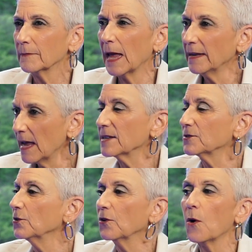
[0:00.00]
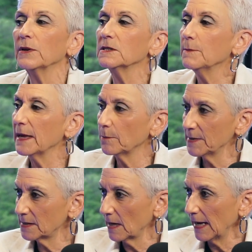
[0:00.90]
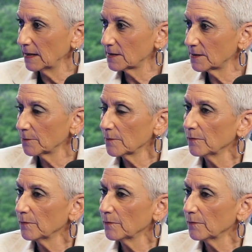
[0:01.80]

yes, you're going to make mistakes.